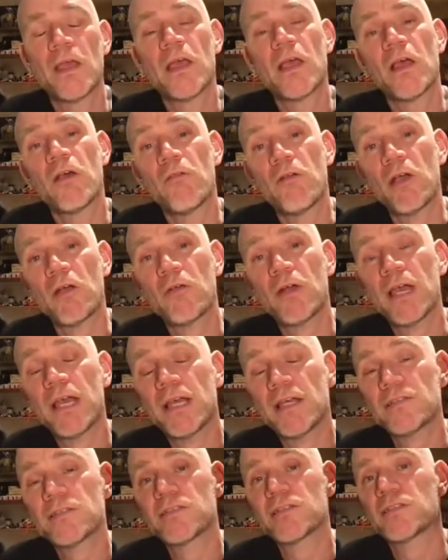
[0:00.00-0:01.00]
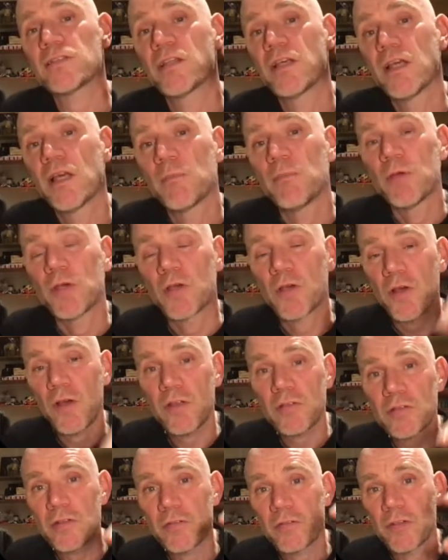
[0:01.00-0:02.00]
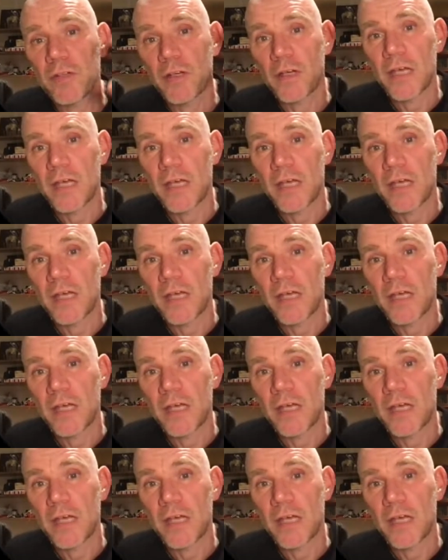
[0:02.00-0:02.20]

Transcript: Whereas because of the